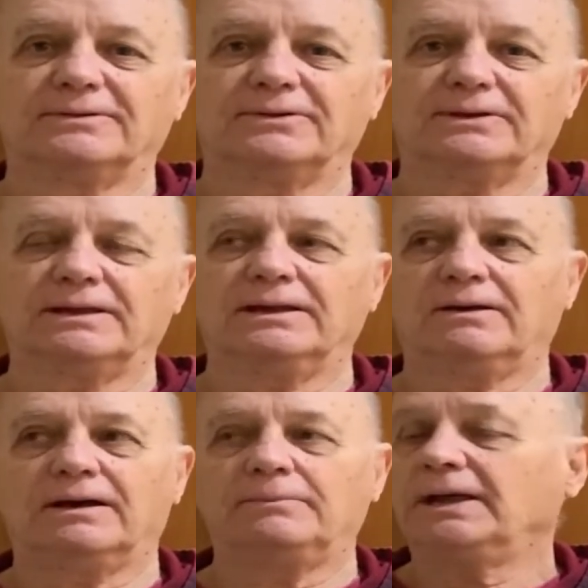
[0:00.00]
Okay.
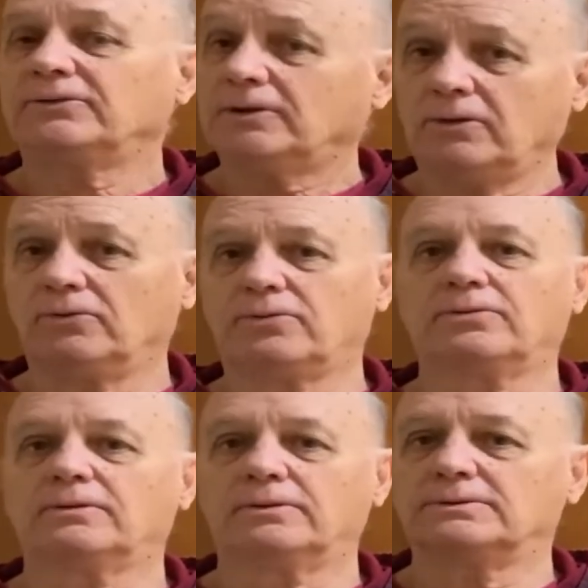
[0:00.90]
Now I'm not Toth.
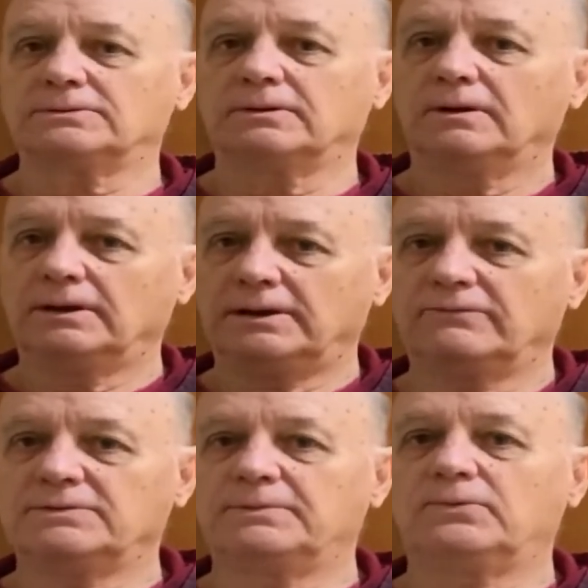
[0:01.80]
There's a
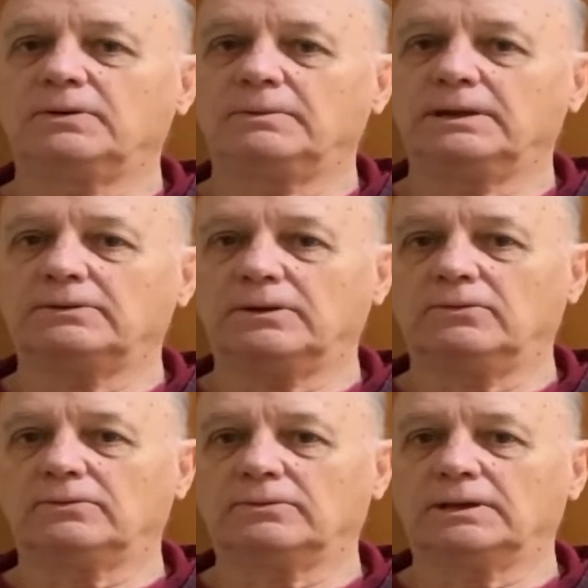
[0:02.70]
difference between me and
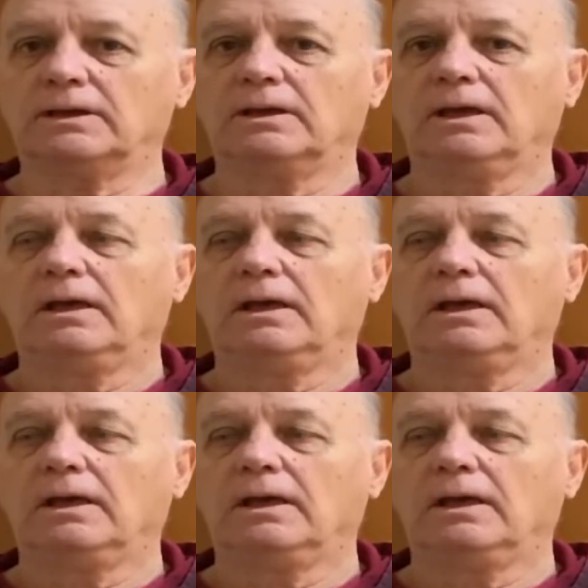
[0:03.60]
Toth. Okay.